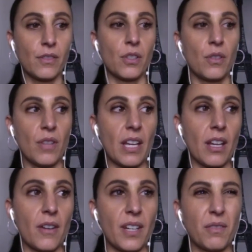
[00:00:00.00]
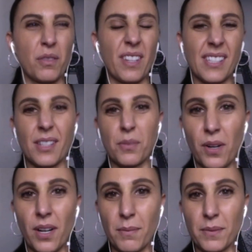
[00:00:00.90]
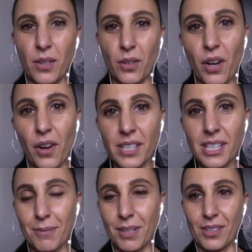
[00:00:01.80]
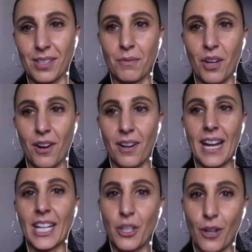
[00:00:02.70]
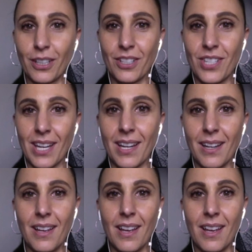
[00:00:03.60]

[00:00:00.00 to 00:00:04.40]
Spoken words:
to then going, well, this is why I'm so lost, because I'm not acknowledging